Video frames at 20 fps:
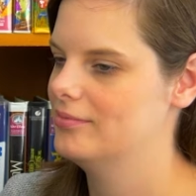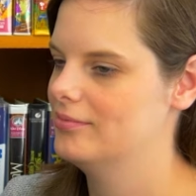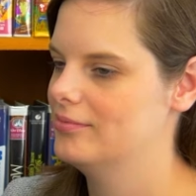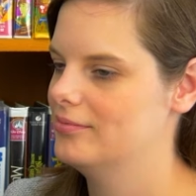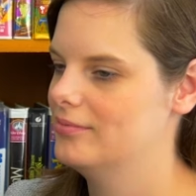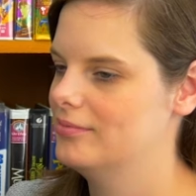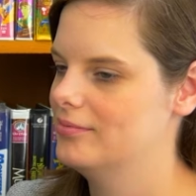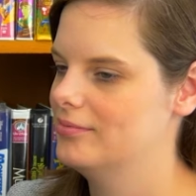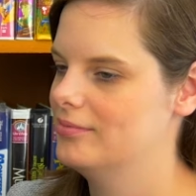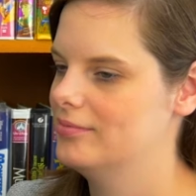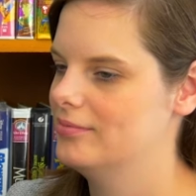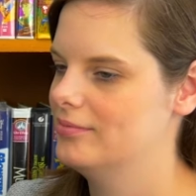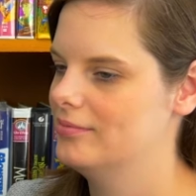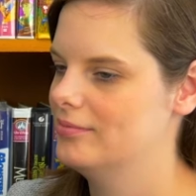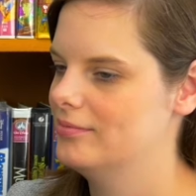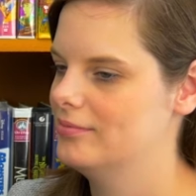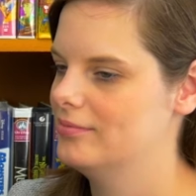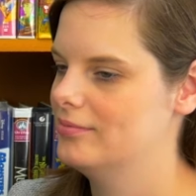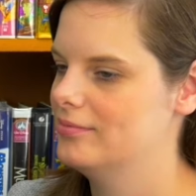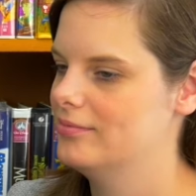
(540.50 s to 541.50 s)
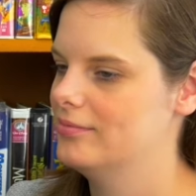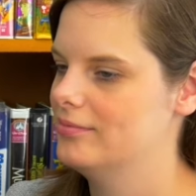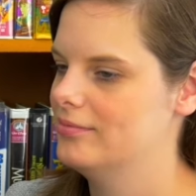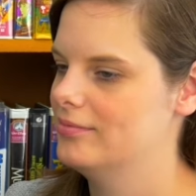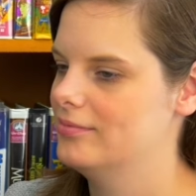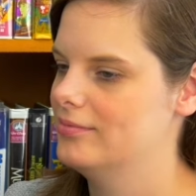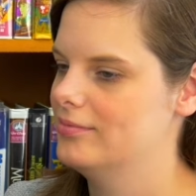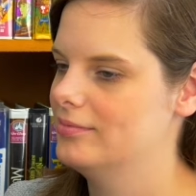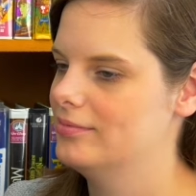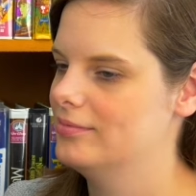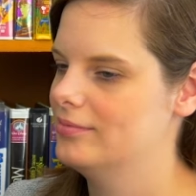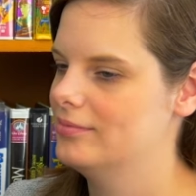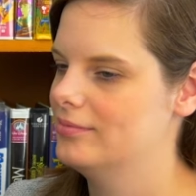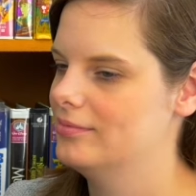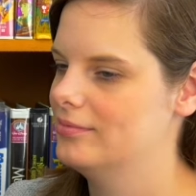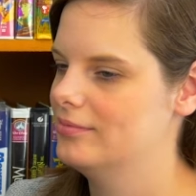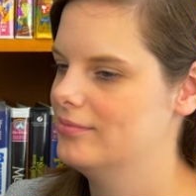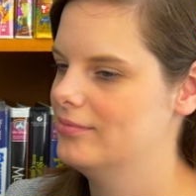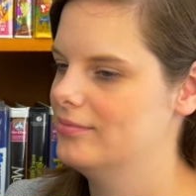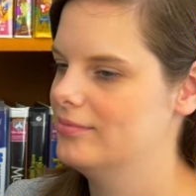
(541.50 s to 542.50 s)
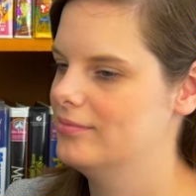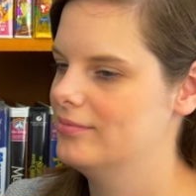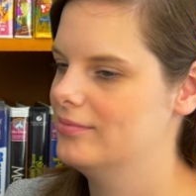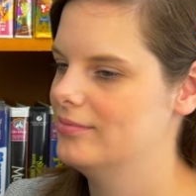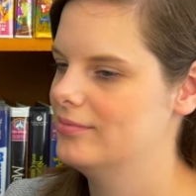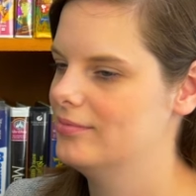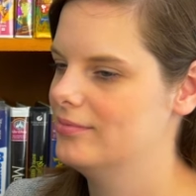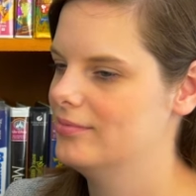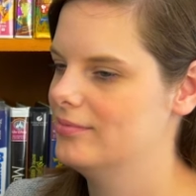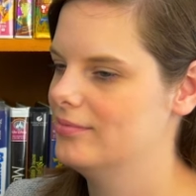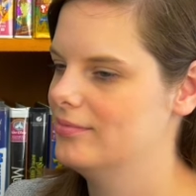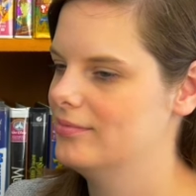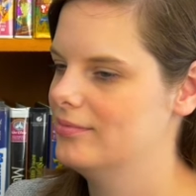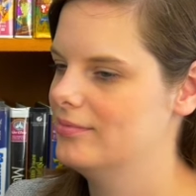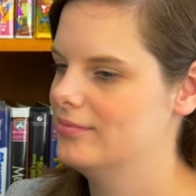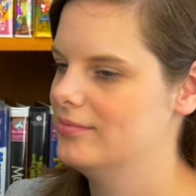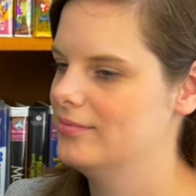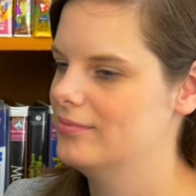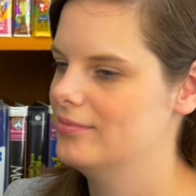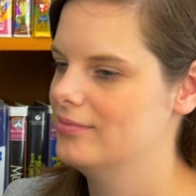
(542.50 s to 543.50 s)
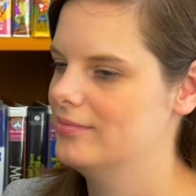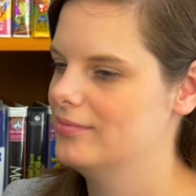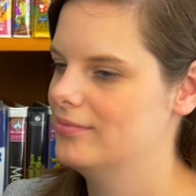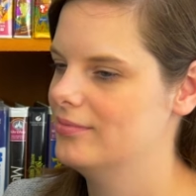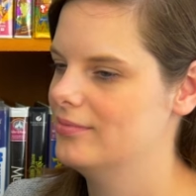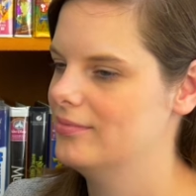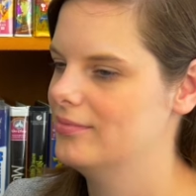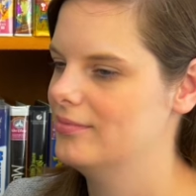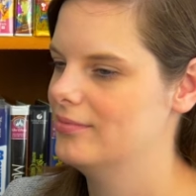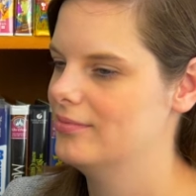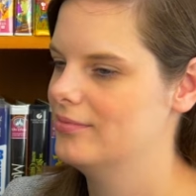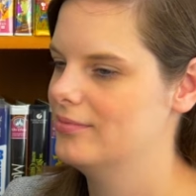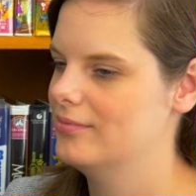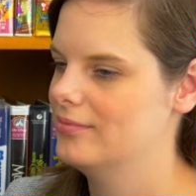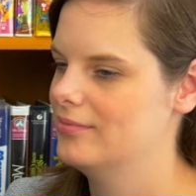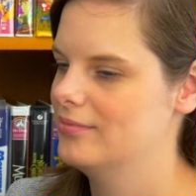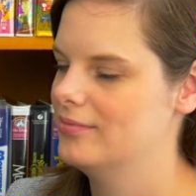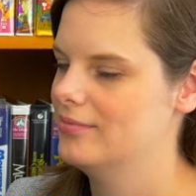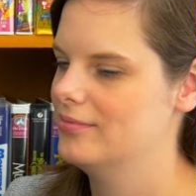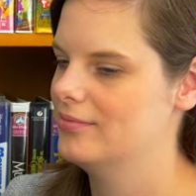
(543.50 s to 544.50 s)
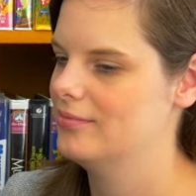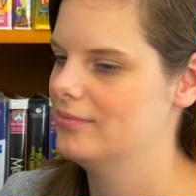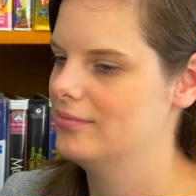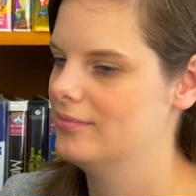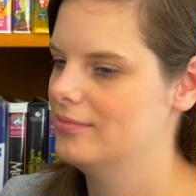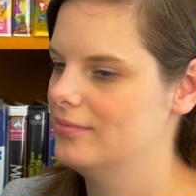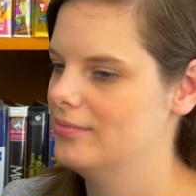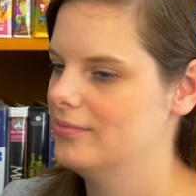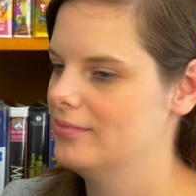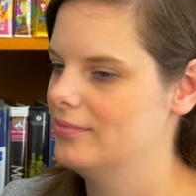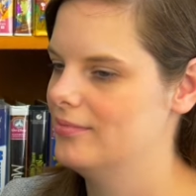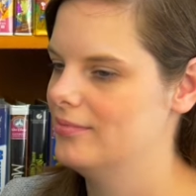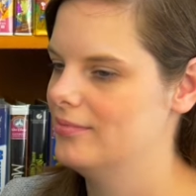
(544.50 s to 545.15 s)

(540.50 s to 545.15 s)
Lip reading: No words are spoken by the person on screen.